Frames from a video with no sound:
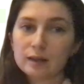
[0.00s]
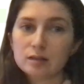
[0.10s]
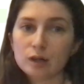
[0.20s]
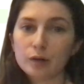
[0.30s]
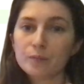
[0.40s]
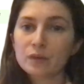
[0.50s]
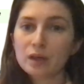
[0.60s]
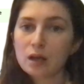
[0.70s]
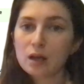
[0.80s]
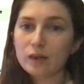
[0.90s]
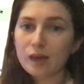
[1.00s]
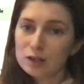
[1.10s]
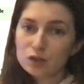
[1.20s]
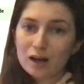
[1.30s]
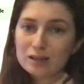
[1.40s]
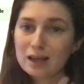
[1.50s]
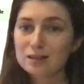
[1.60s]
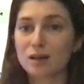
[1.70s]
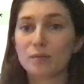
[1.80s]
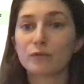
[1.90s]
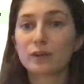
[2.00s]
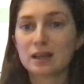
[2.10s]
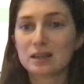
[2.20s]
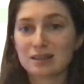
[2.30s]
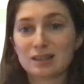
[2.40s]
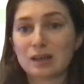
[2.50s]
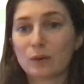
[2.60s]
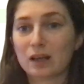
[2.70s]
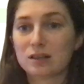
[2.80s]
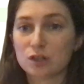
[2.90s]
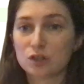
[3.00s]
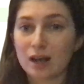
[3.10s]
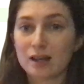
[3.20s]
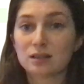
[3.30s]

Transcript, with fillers: So the extract has some validity when it suggests,